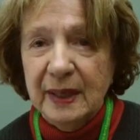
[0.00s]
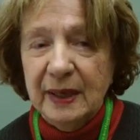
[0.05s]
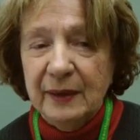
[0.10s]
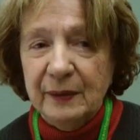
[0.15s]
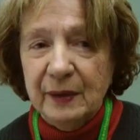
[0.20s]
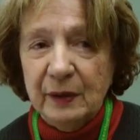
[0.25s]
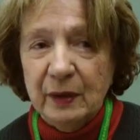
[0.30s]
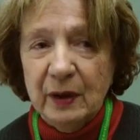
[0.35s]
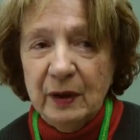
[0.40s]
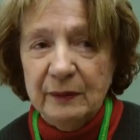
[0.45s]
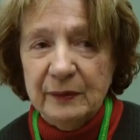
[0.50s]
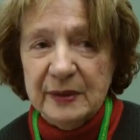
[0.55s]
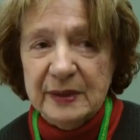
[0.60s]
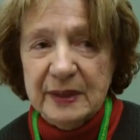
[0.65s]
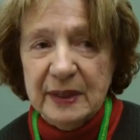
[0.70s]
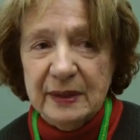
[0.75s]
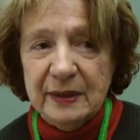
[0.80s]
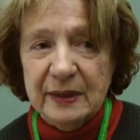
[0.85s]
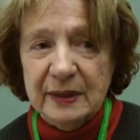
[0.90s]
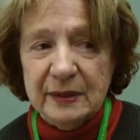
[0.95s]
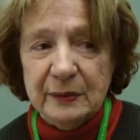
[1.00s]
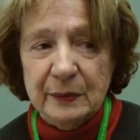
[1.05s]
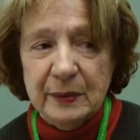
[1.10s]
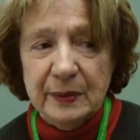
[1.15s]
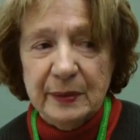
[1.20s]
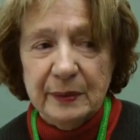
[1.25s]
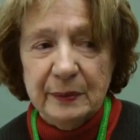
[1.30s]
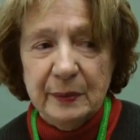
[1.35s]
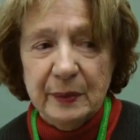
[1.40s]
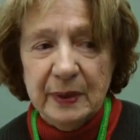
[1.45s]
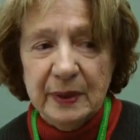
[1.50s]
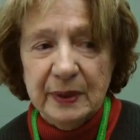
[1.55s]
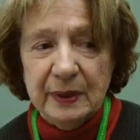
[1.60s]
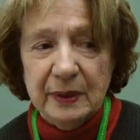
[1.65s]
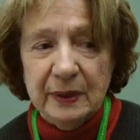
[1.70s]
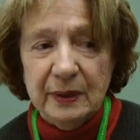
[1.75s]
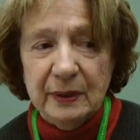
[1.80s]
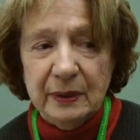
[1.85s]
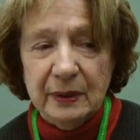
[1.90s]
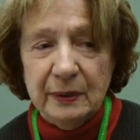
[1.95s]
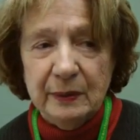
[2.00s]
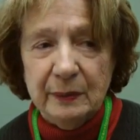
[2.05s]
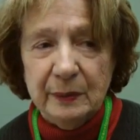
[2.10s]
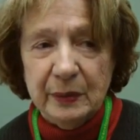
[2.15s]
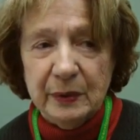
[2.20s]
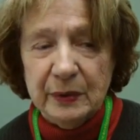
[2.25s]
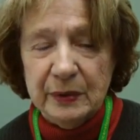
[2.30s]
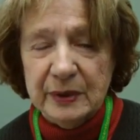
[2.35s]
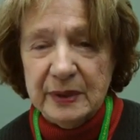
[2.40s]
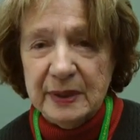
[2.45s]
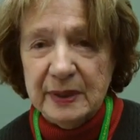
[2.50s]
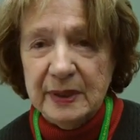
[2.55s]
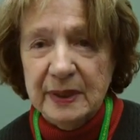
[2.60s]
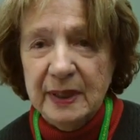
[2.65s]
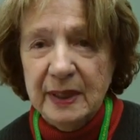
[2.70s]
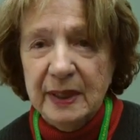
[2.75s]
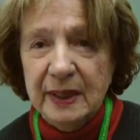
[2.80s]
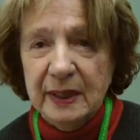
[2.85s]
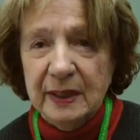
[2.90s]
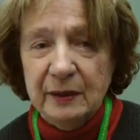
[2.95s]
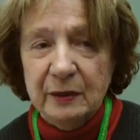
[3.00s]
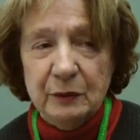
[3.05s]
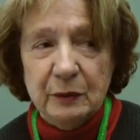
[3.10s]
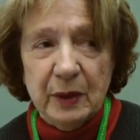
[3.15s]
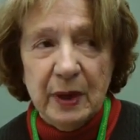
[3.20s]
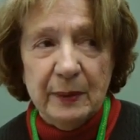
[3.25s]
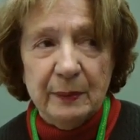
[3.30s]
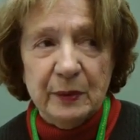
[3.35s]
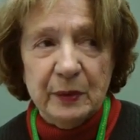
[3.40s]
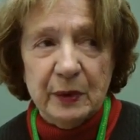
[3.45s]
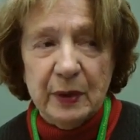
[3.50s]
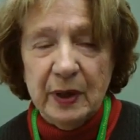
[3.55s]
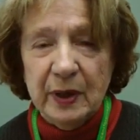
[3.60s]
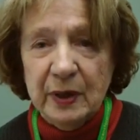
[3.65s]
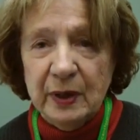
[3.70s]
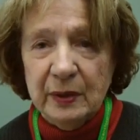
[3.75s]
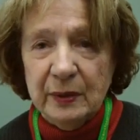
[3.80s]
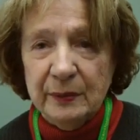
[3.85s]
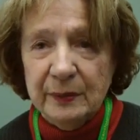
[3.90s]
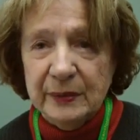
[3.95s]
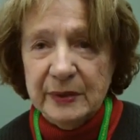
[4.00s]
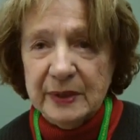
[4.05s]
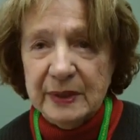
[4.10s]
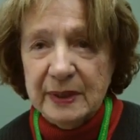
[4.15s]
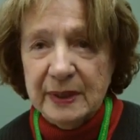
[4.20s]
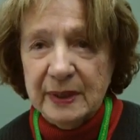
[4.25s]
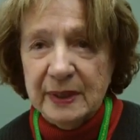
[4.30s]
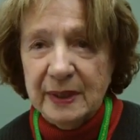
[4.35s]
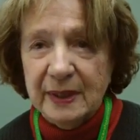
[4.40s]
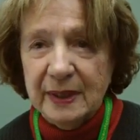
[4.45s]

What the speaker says: And then all of a sudden, this one person dropped her arms.